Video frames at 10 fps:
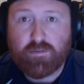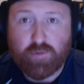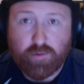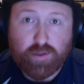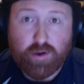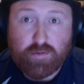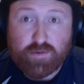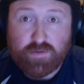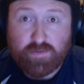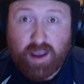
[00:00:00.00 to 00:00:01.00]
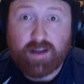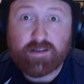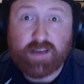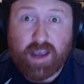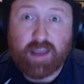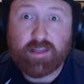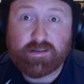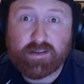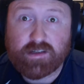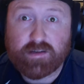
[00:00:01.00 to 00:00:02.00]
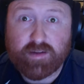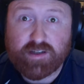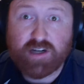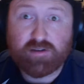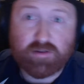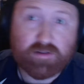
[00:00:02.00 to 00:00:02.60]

for those fans and the system in general.